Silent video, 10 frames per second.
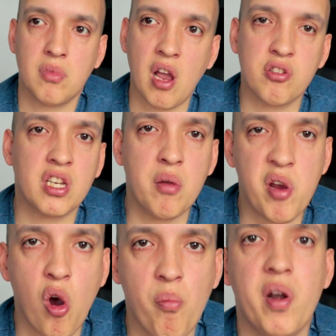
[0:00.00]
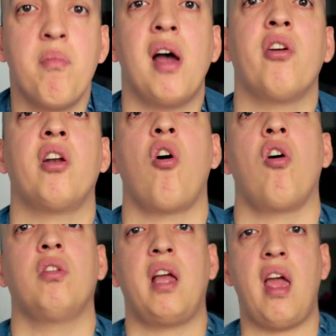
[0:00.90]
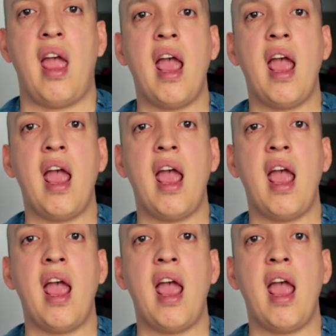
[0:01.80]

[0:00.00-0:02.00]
I was going to be open about it all